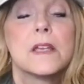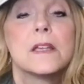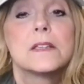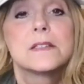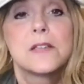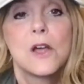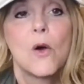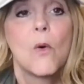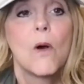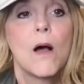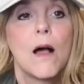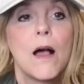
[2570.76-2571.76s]

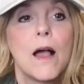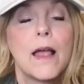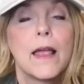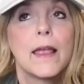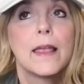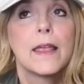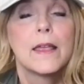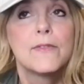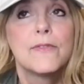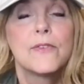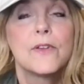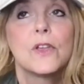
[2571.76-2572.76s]
So
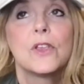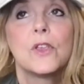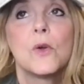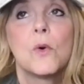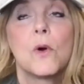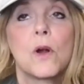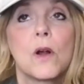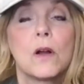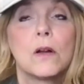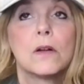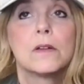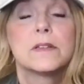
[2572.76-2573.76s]
if your
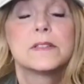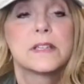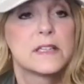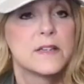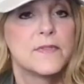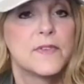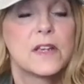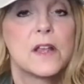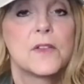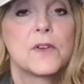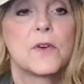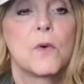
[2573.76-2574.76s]
significant
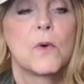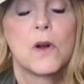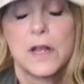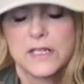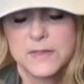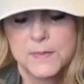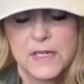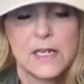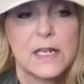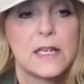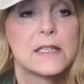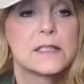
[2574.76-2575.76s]
other or husband
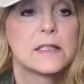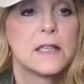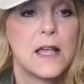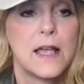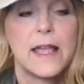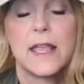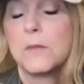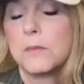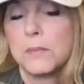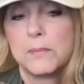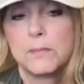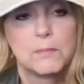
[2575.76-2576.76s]
is lying,
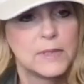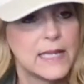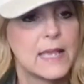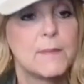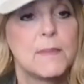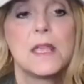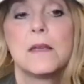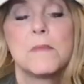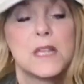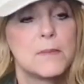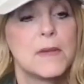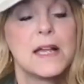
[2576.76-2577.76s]
blaming,
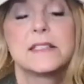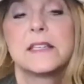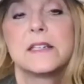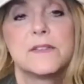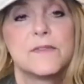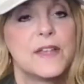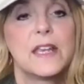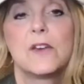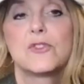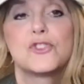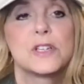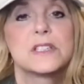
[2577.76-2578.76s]
minimizing, defending,
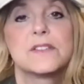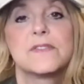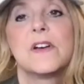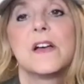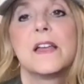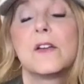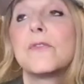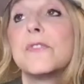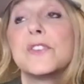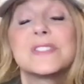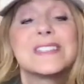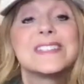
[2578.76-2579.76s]
or justifying, or
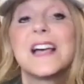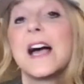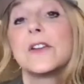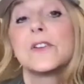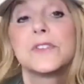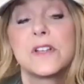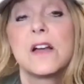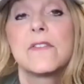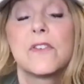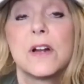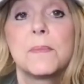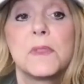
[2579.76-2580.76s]
feels entitled to
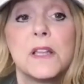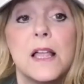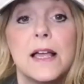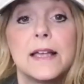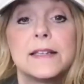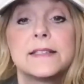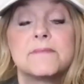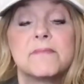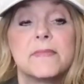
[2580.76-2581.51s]
cover up the lies,